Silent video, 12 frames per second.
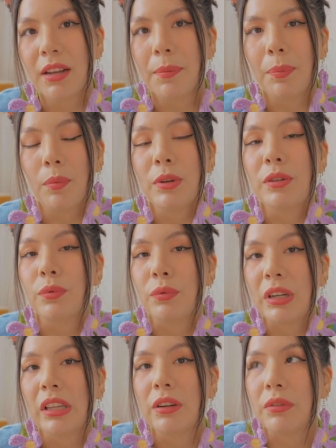up was
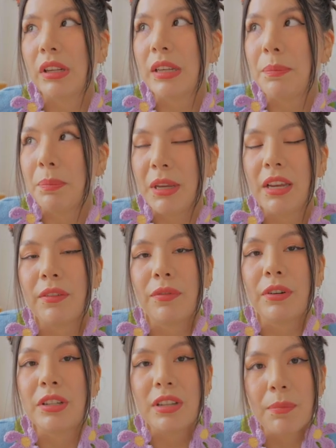really, really big
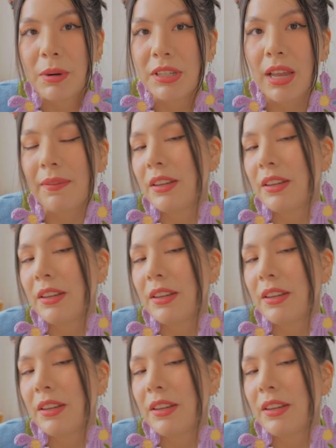for summertime.